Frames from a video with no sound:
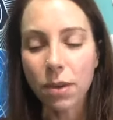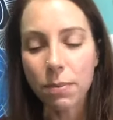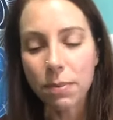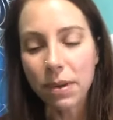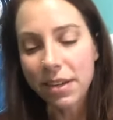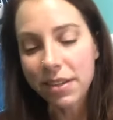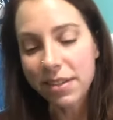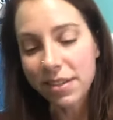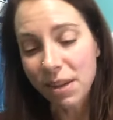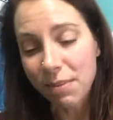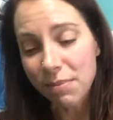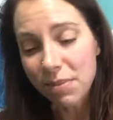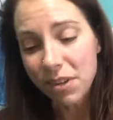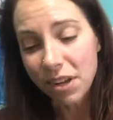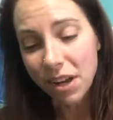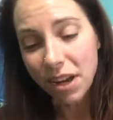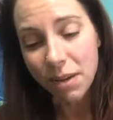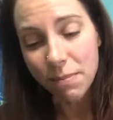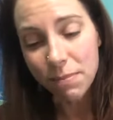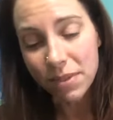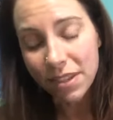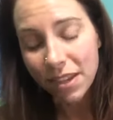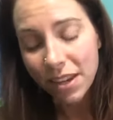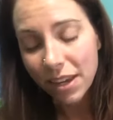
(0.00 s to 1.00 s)
Because
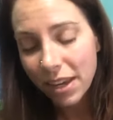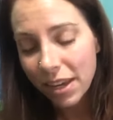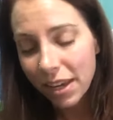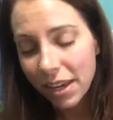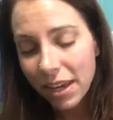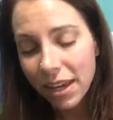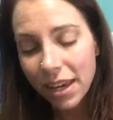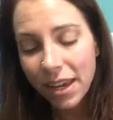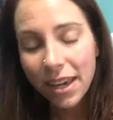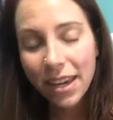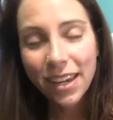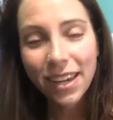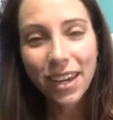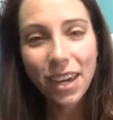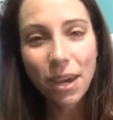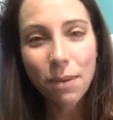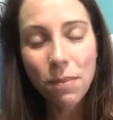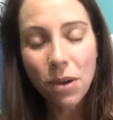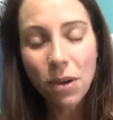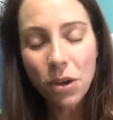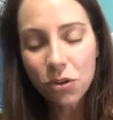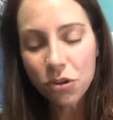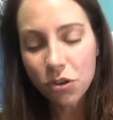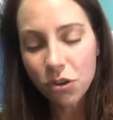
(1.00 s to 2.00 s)
sometimes, and Kim,
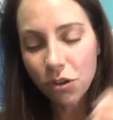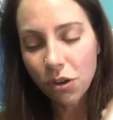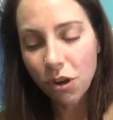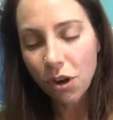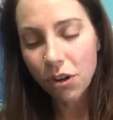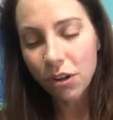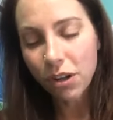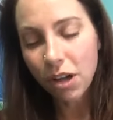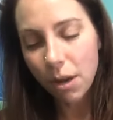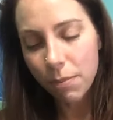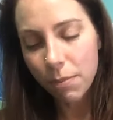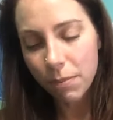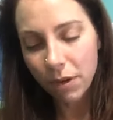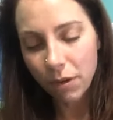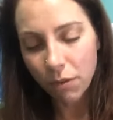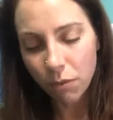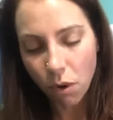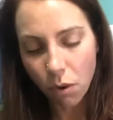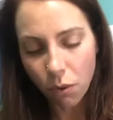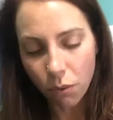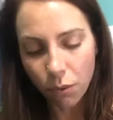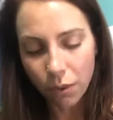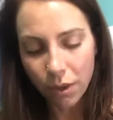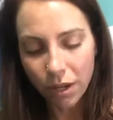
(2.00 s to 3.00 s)
here's your card coming.
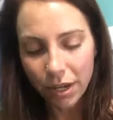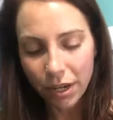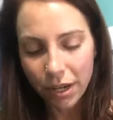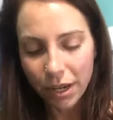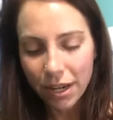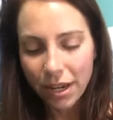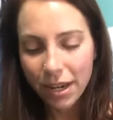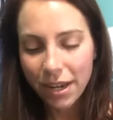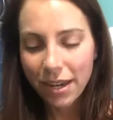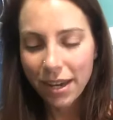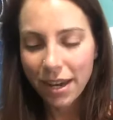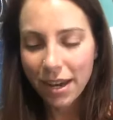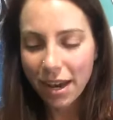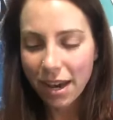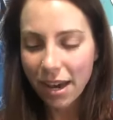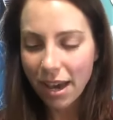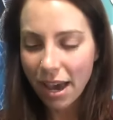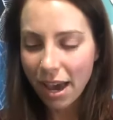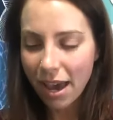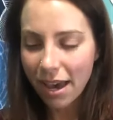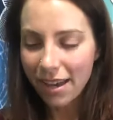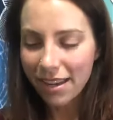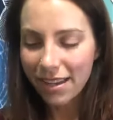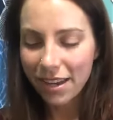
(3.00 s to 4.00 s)
Whoa.
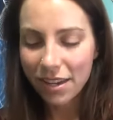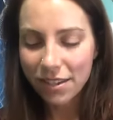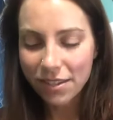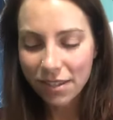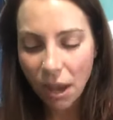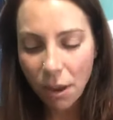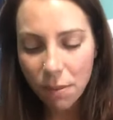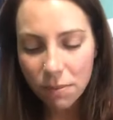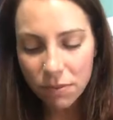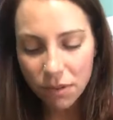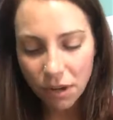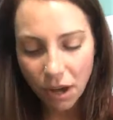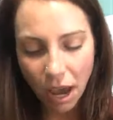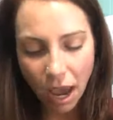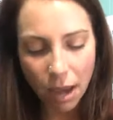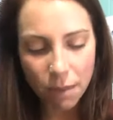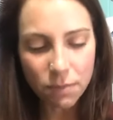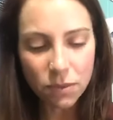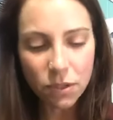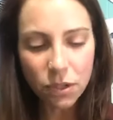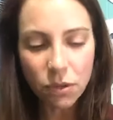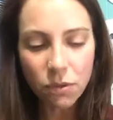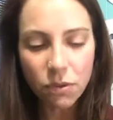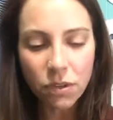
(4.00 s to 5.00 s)

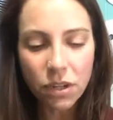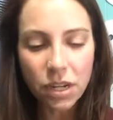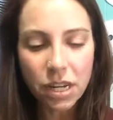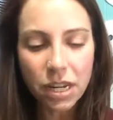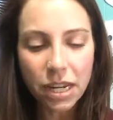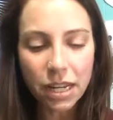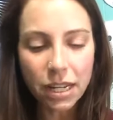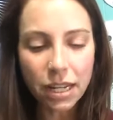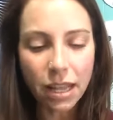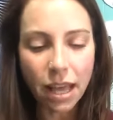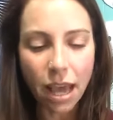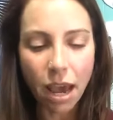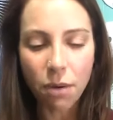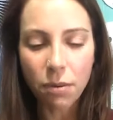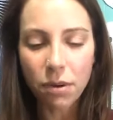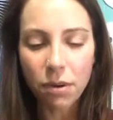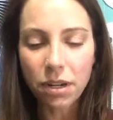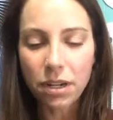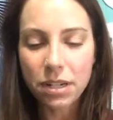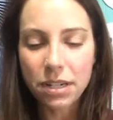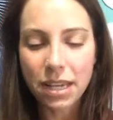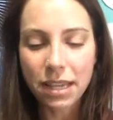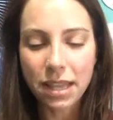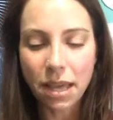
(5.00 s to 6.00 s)
Sometimes you need that. We're
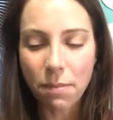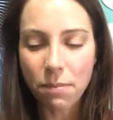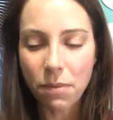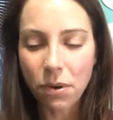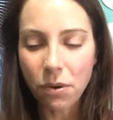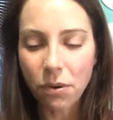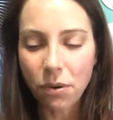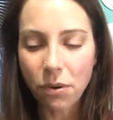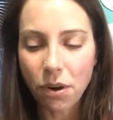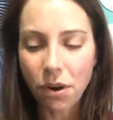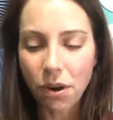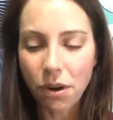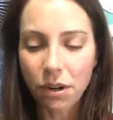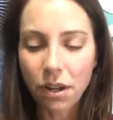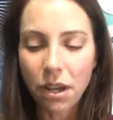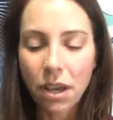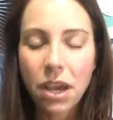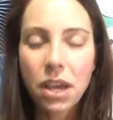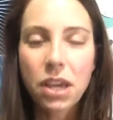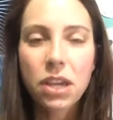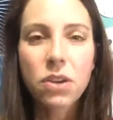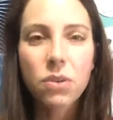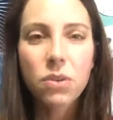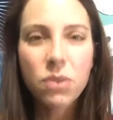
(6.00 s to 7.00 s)
going to take that middle card.
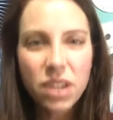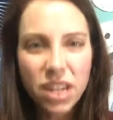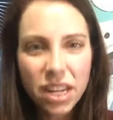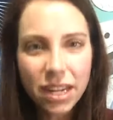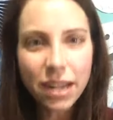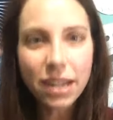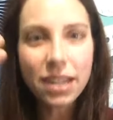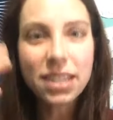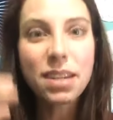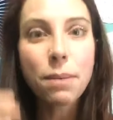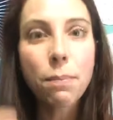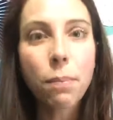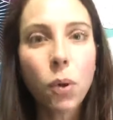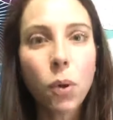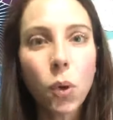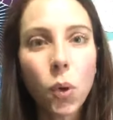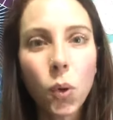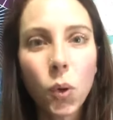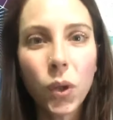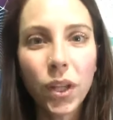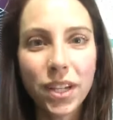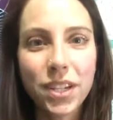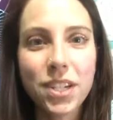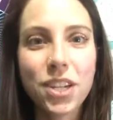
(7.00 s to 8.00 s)
You need to
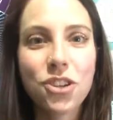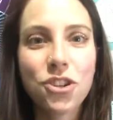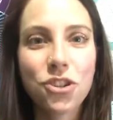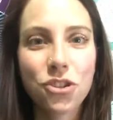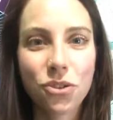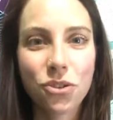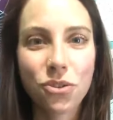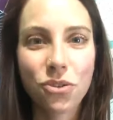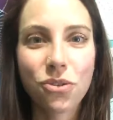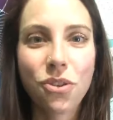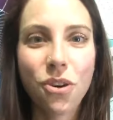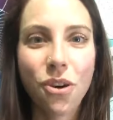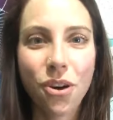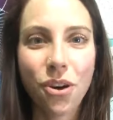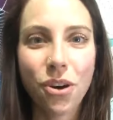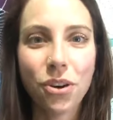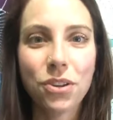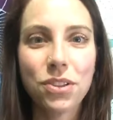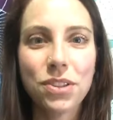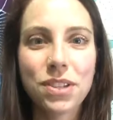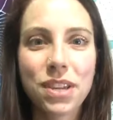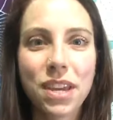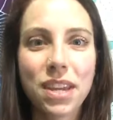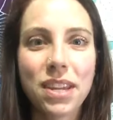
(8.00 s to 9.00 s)
pull additional
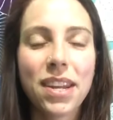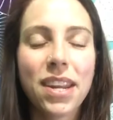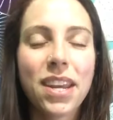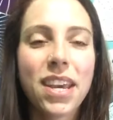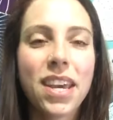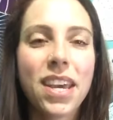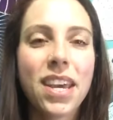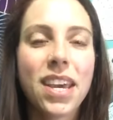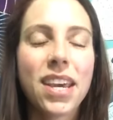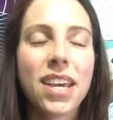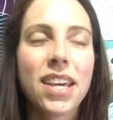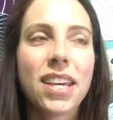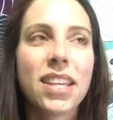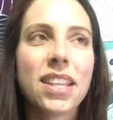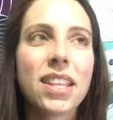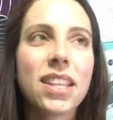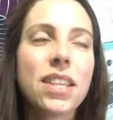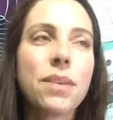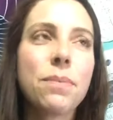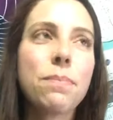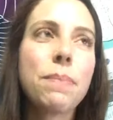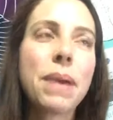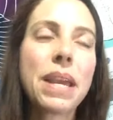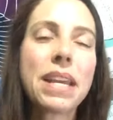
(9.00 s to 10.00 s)
cards, and
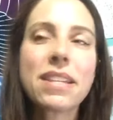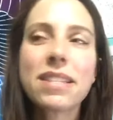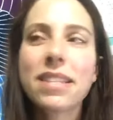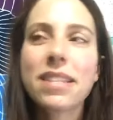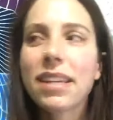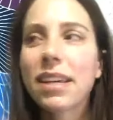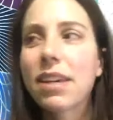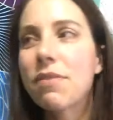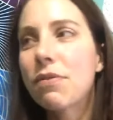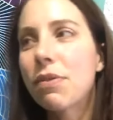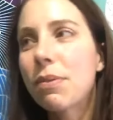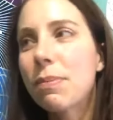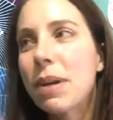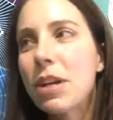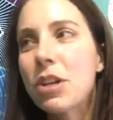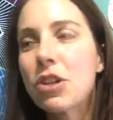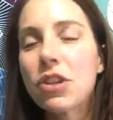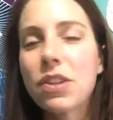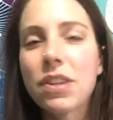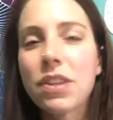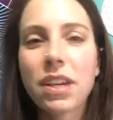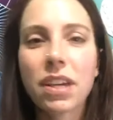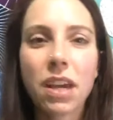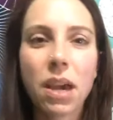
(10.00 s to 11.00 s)
the basic
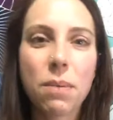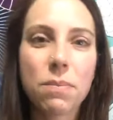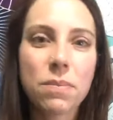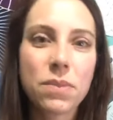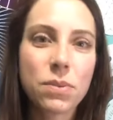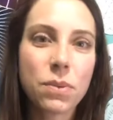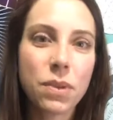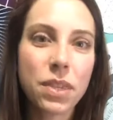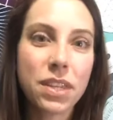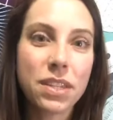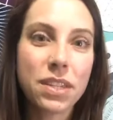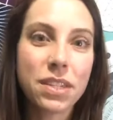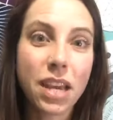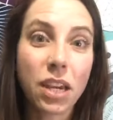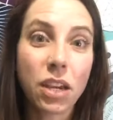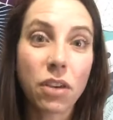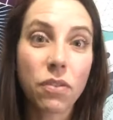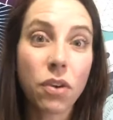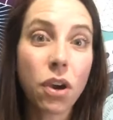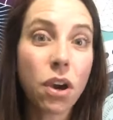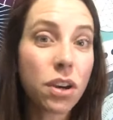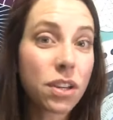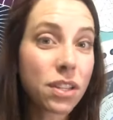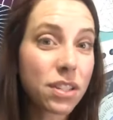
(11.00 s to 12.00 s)
information that comes with a deck of
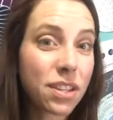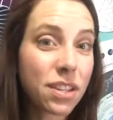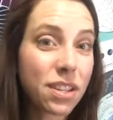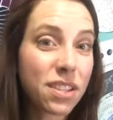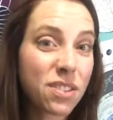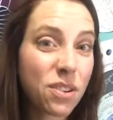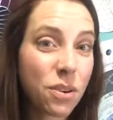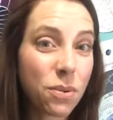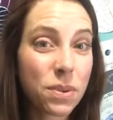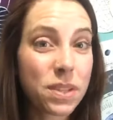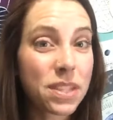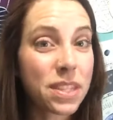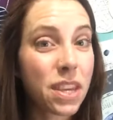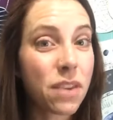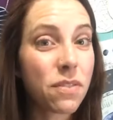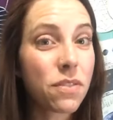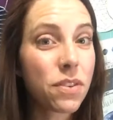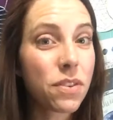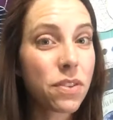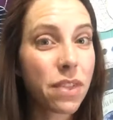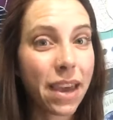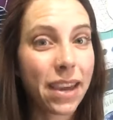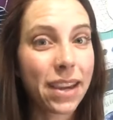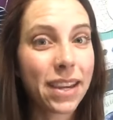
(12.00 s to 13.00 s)
cards doesn't always give
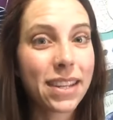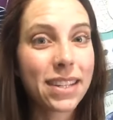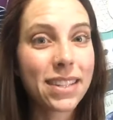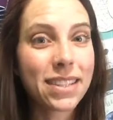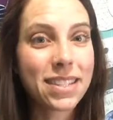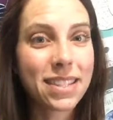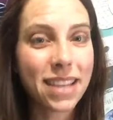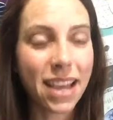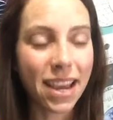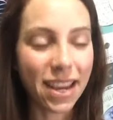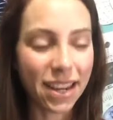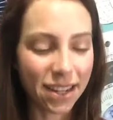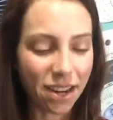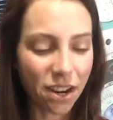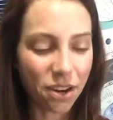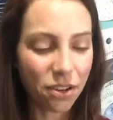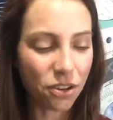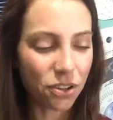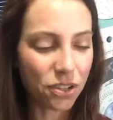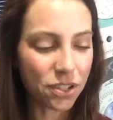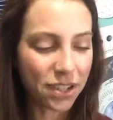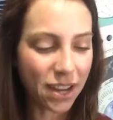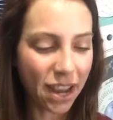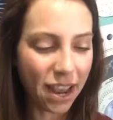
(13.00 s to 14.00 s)
you that insight and
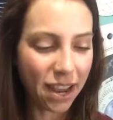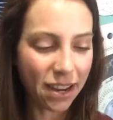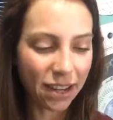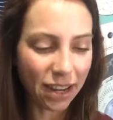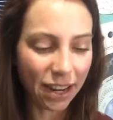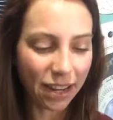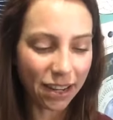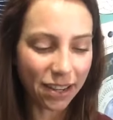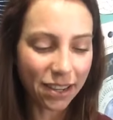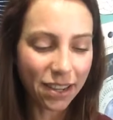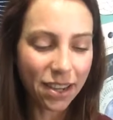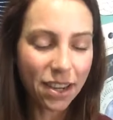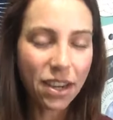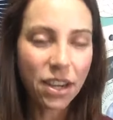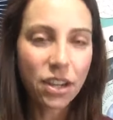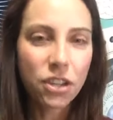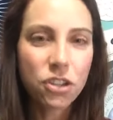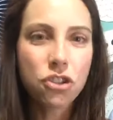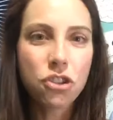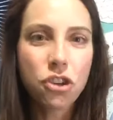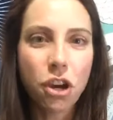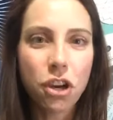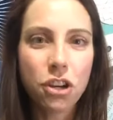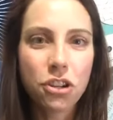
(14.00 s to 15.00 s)
understanding.
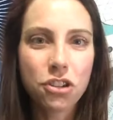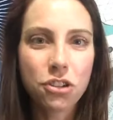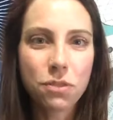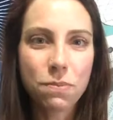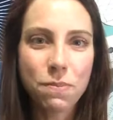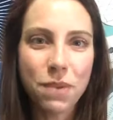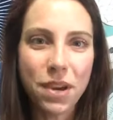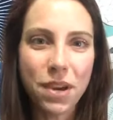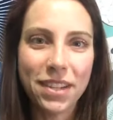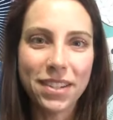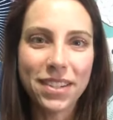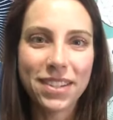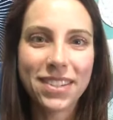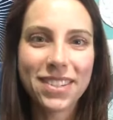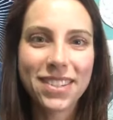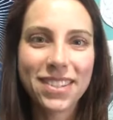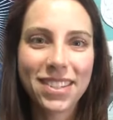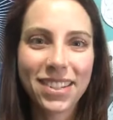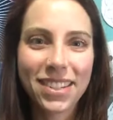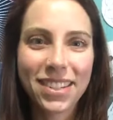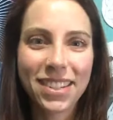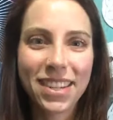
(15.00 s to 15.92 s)
Judgment.